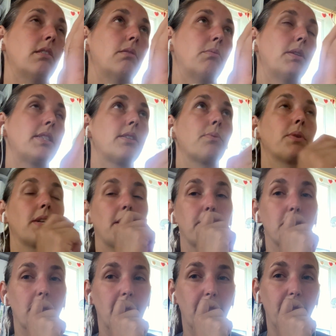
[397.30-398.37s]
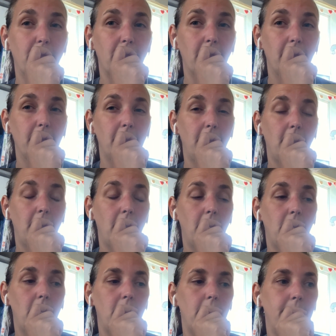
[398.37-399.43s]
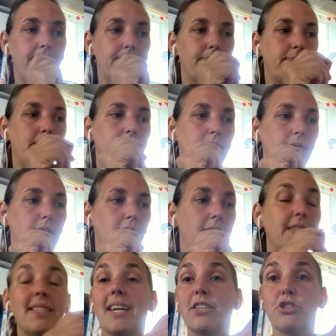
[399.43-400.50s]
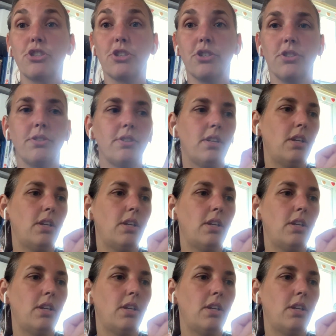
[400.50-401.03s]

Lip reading: what's the word I'm looking for? Intentional